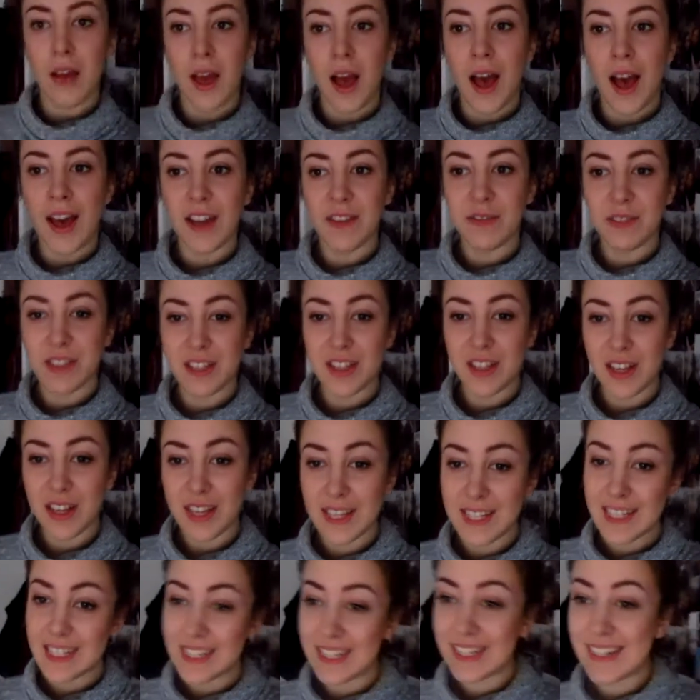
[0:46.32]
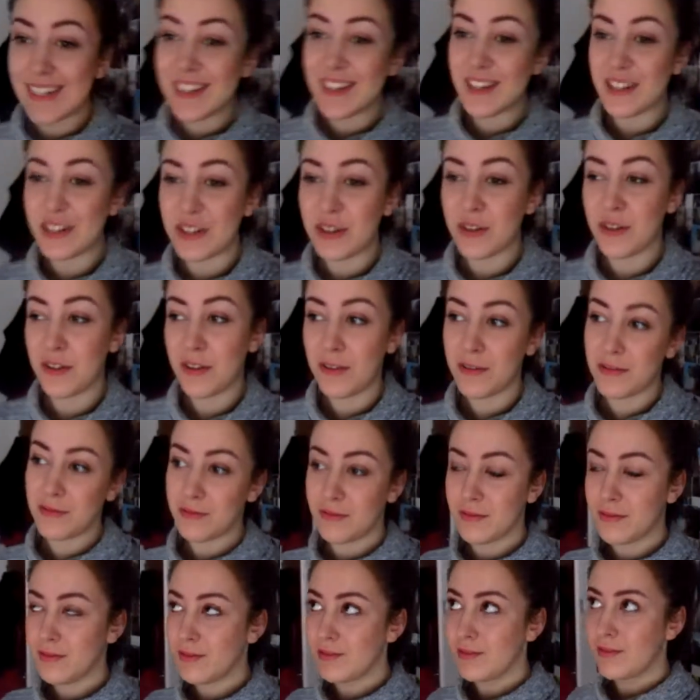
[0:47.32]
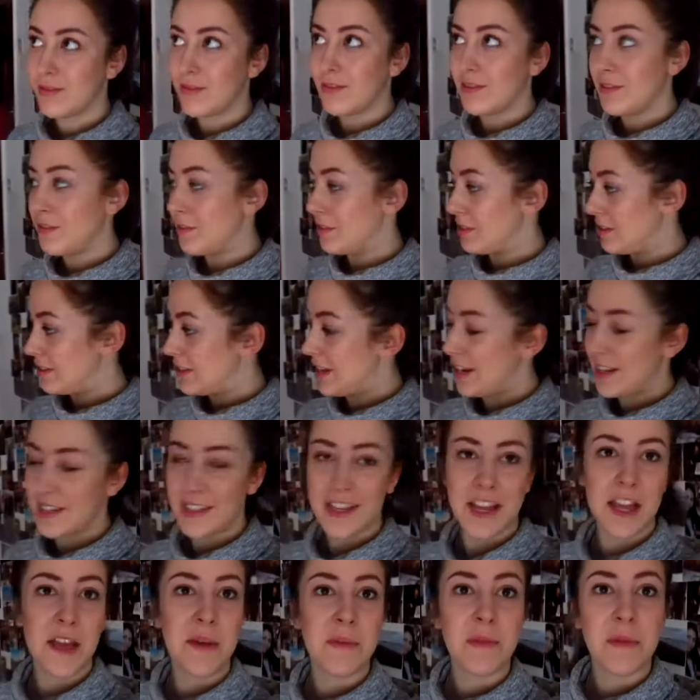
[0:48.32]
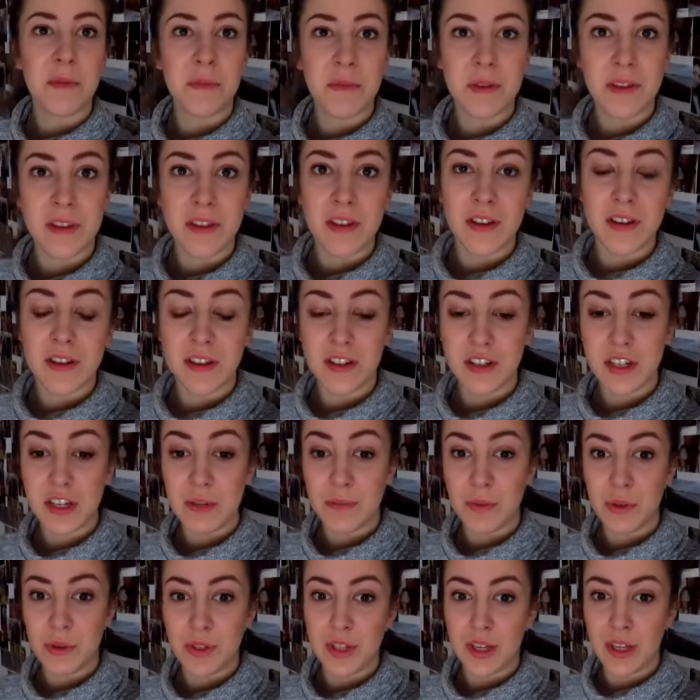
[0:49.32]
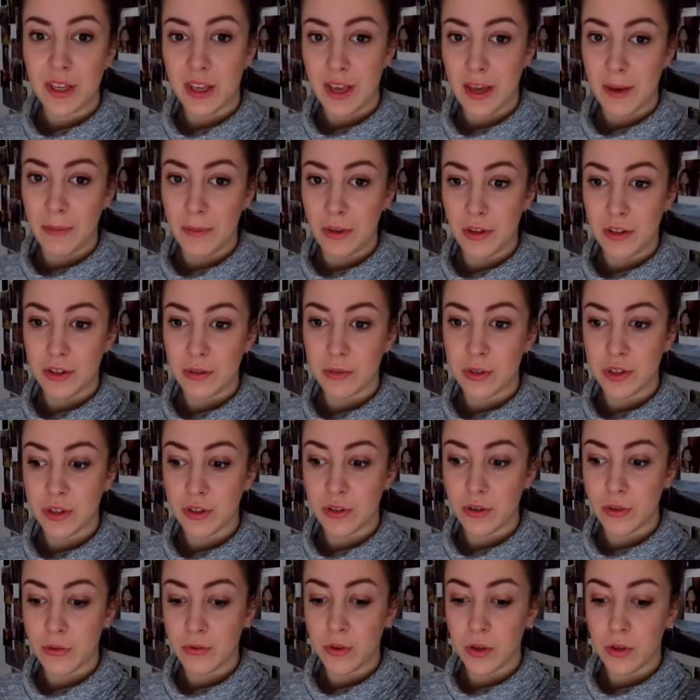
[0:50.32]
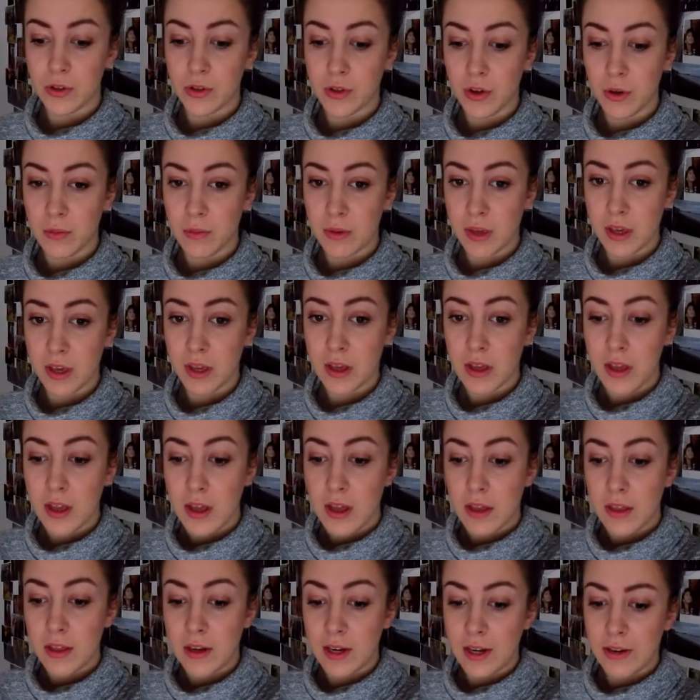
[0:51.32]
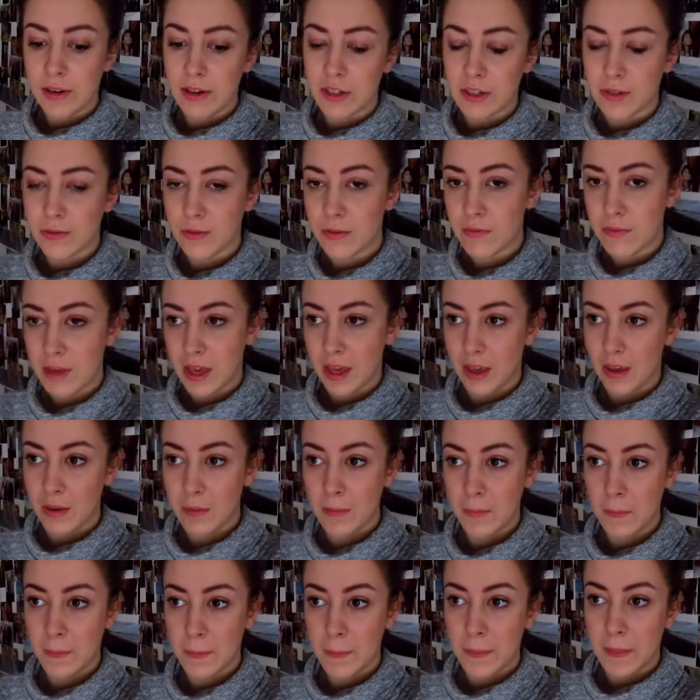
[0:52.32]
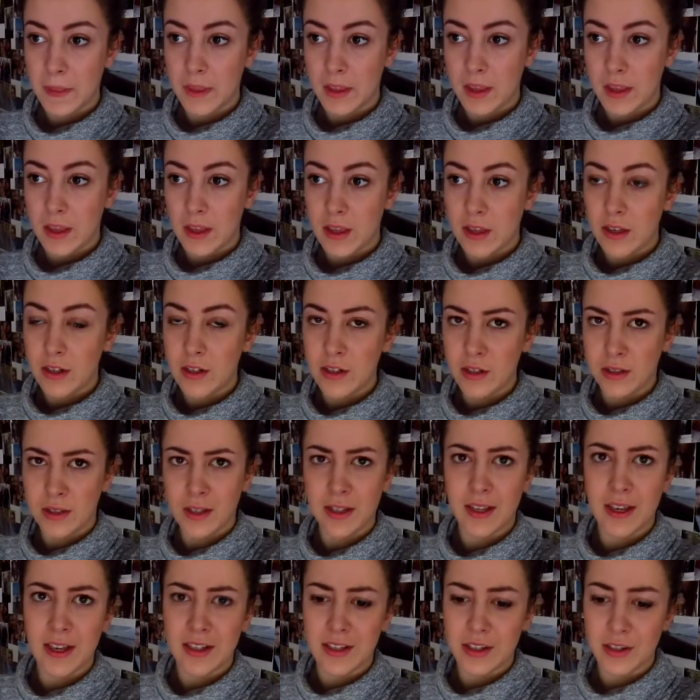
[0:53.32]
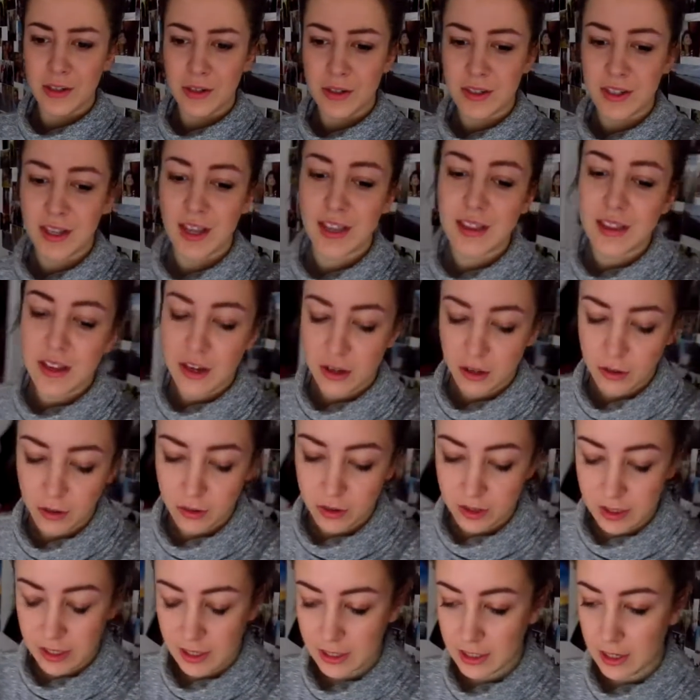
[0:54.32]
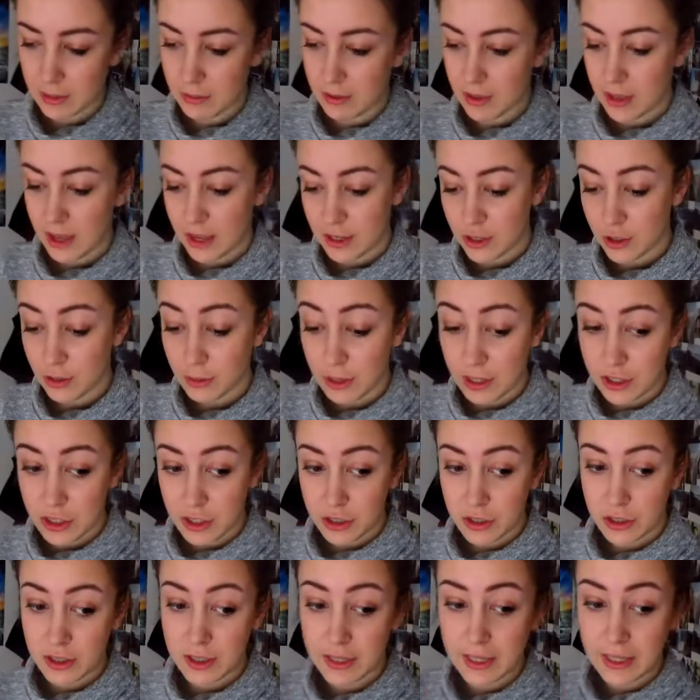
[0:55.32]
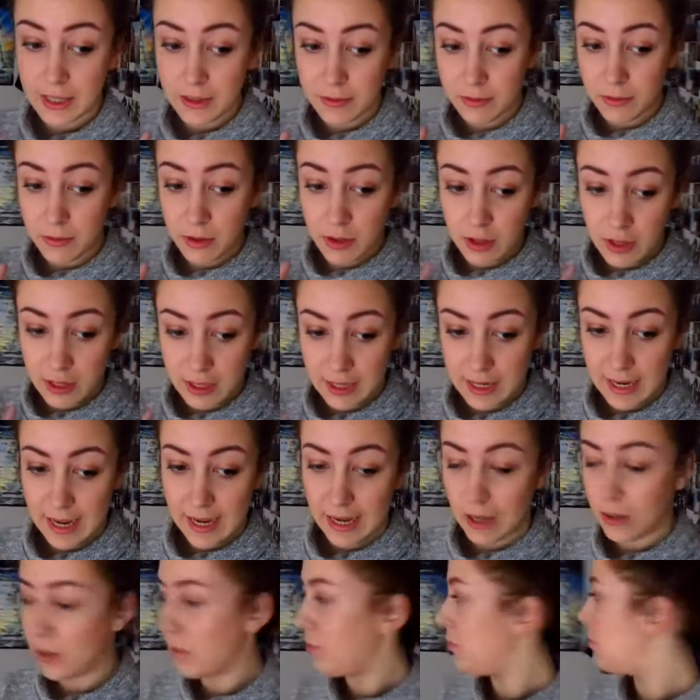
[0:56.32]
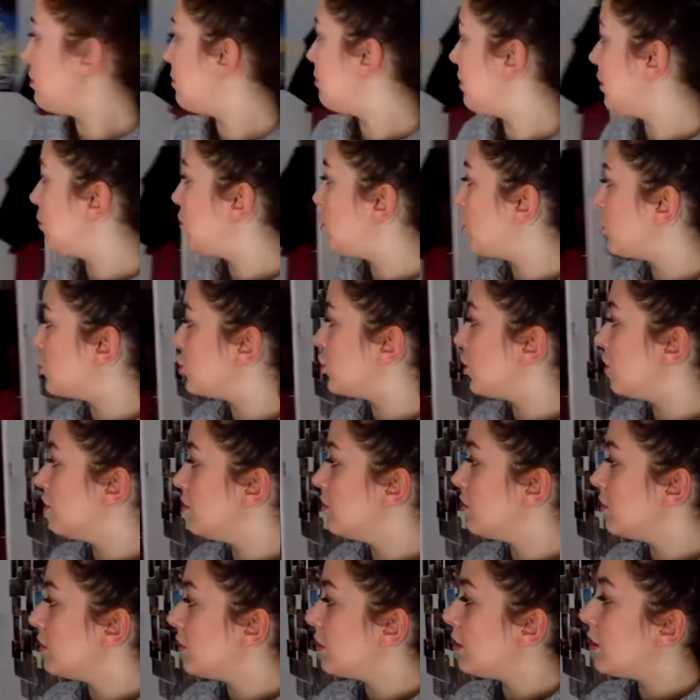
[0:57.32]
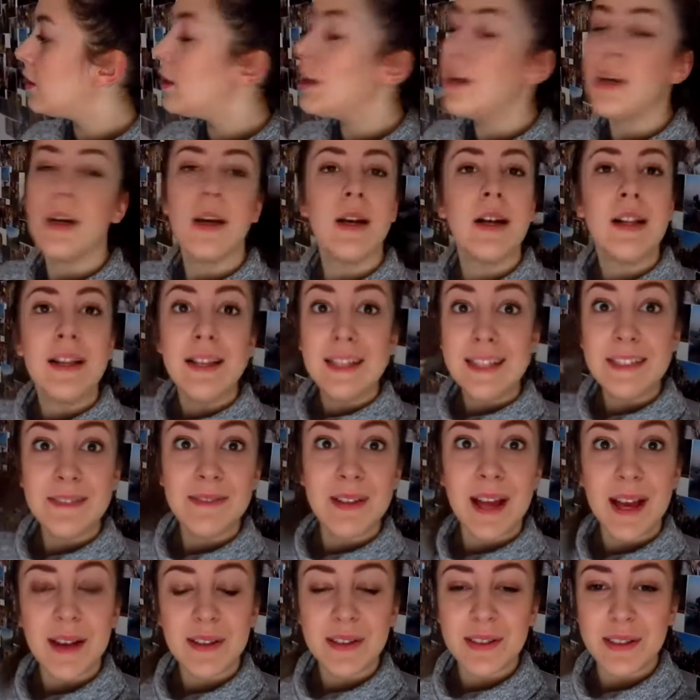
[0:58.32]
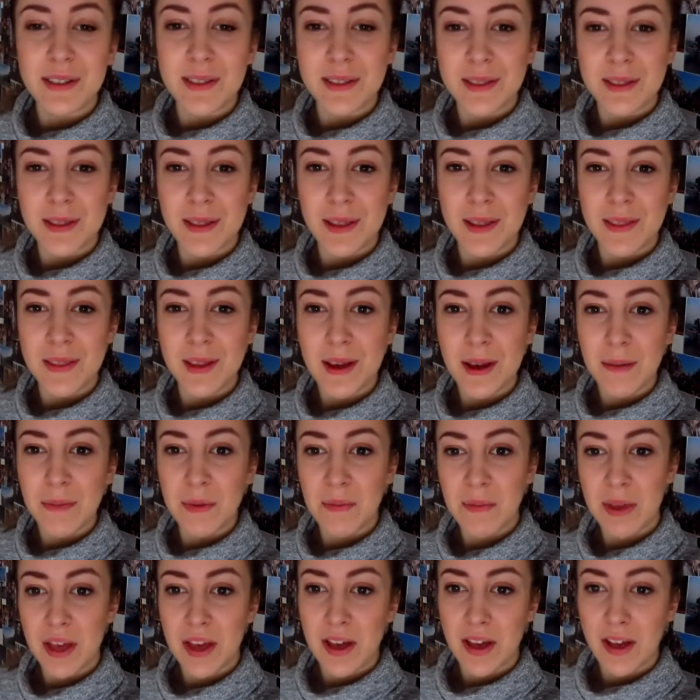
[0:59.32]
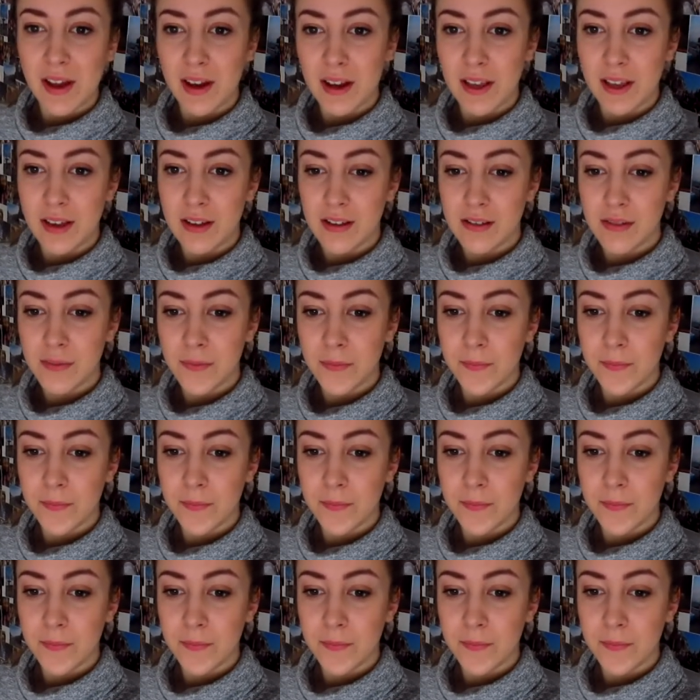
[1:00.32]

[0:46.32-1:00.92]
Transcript: I've decided to not sellotape the sheet music yet because I'm just going to photocopy the lyrics for me just in case I do sing it, then I'll sellotape it there. So I'm actually going to leave now. Let me put my watch on. Leave now, it's just that I'm a bit earlier.